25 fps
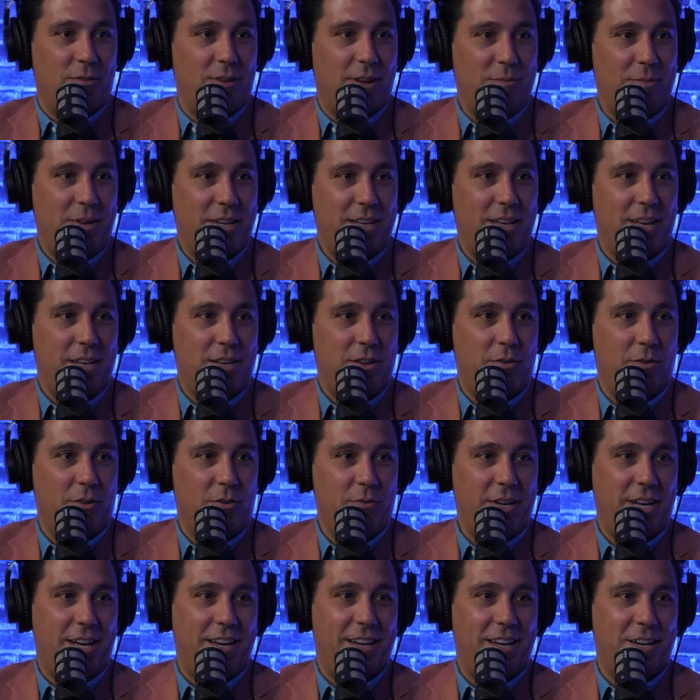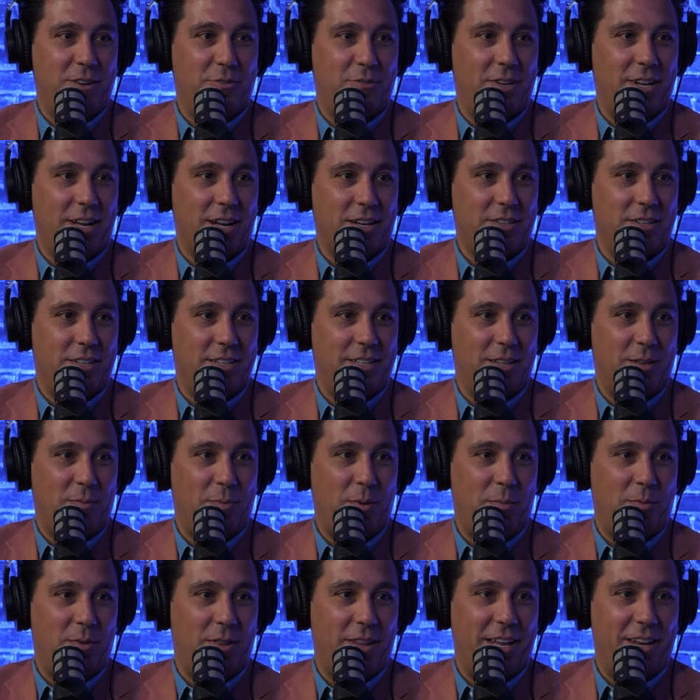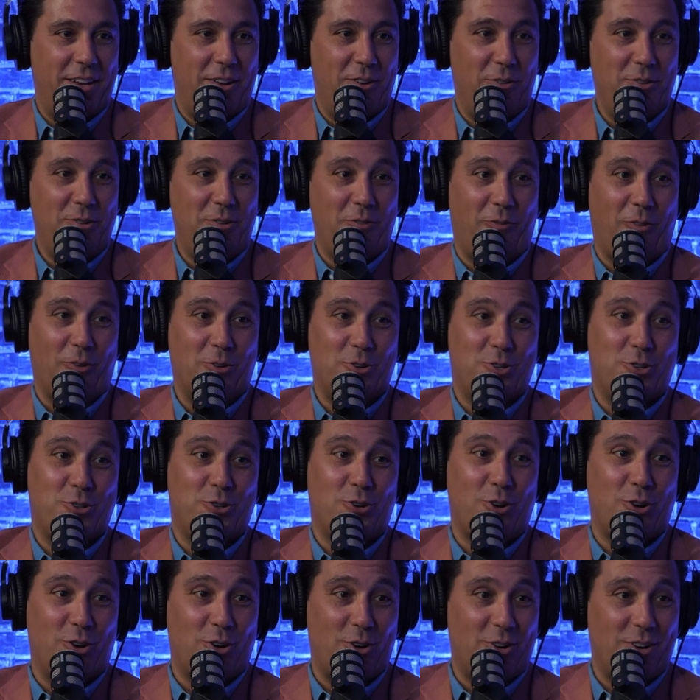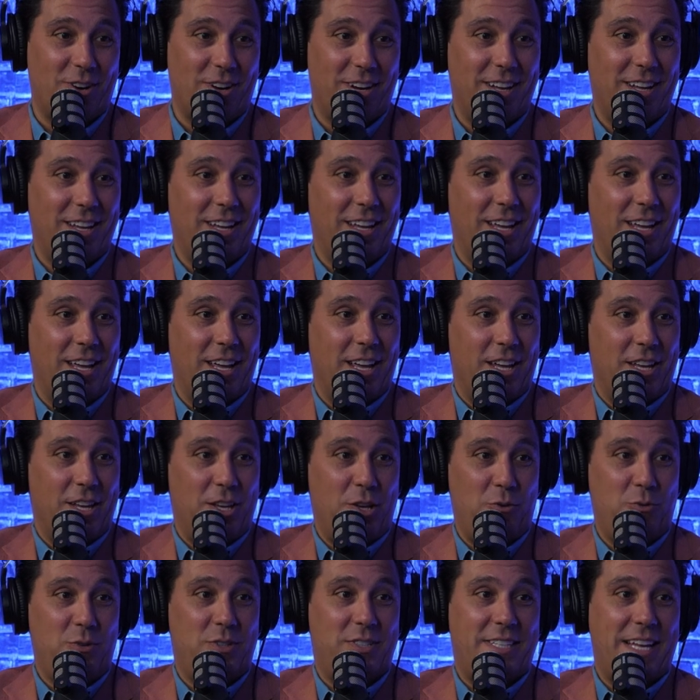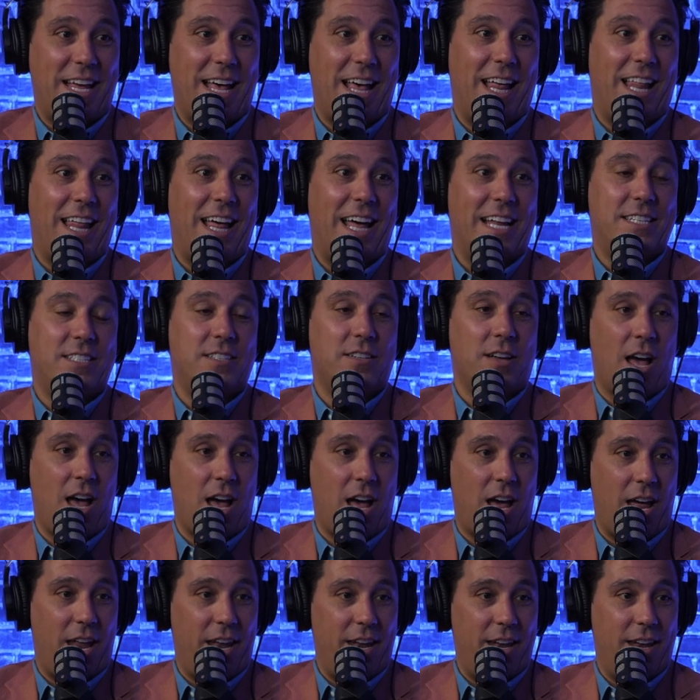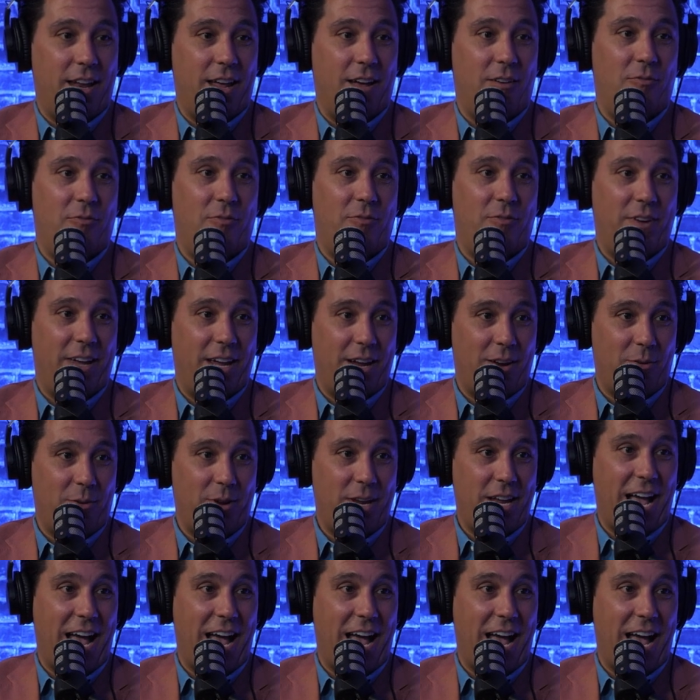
I mean, yeah. you don't need an introduction to the people that know you for sure. Yeah you sell a ton of very